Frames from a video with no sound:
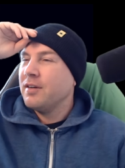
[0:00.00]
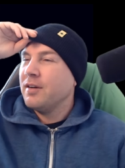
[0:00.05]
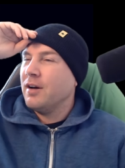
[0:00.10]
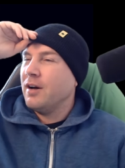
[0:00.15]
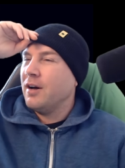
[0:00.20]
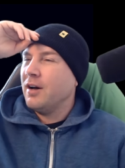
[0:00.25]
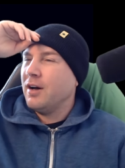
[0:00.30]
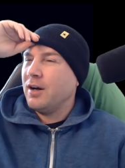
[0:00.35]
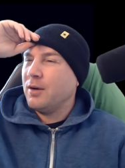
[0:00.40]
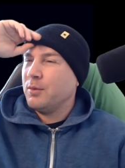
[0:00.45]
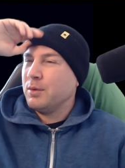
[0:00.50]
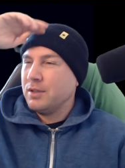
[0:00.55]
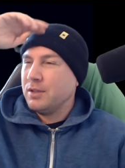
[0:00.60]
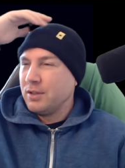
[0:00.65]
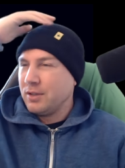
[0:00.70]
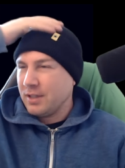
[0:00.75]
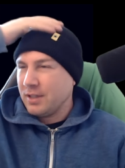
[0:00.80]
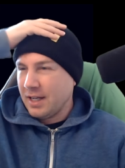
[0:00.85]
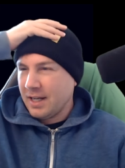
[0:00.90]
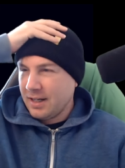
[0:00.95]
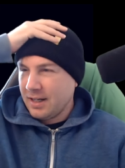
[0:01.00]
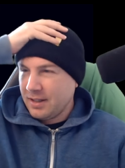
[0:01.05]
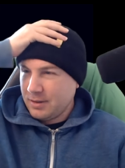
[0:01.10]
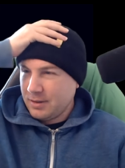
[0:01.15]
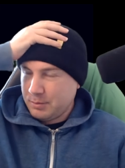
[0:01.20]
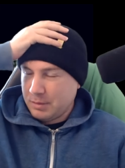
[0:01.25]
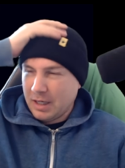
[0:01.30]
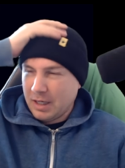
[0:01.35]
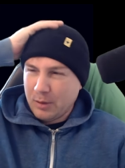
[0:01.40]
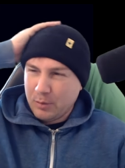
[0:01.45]
I wouldn't do that.
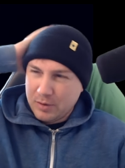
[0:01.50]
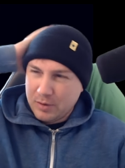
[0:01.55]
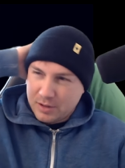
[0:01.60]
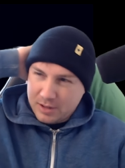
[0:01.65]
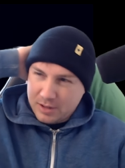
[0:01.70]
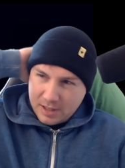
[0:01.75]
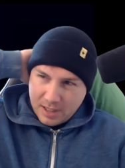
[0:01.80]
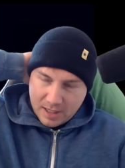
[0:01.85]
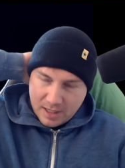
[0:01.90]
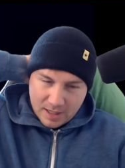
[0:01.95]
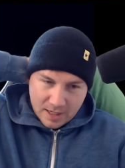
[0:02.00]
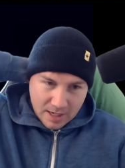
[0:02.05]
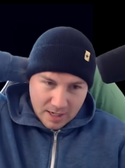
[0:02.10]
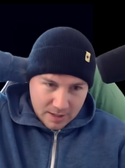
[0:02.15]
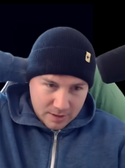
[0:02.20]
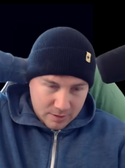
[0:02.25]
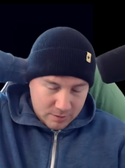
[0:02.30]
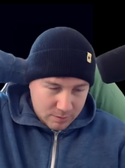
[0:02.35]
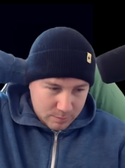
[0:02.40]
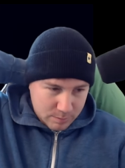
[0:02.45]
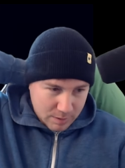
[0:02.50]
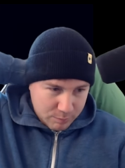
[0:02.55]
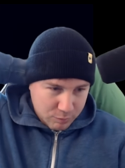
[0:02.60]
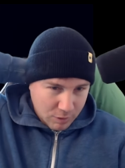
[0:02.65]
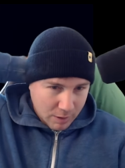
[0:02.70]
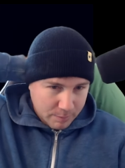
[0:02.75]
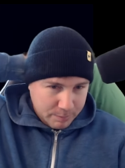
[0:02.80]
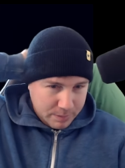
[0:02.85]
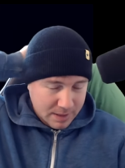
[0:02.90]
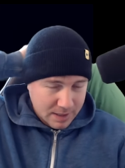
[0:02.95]
But I would say, yeah, you're on my
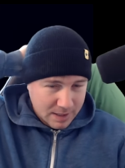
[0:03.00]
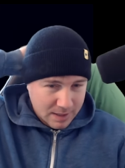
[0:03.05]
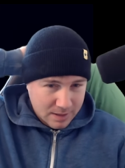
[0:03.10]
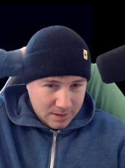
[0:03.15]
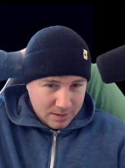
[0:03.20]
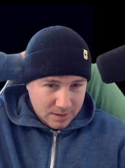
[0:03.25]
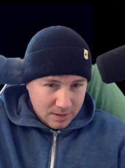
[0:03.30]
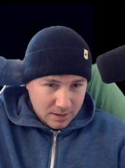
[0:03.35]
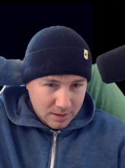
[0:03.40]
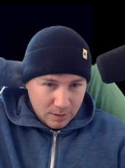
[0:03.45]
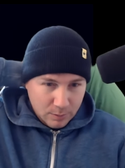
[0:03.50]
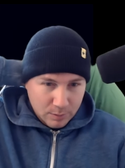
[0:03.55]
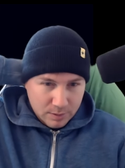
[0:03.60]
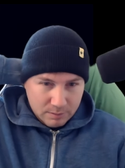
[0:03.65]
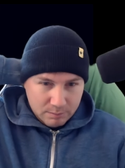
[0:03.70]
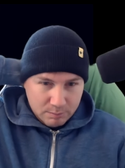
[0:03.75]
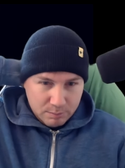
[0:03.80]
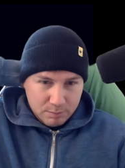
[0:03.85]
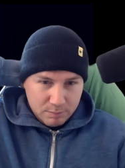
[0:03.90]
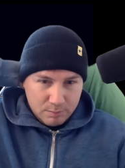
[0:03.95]
property, and I would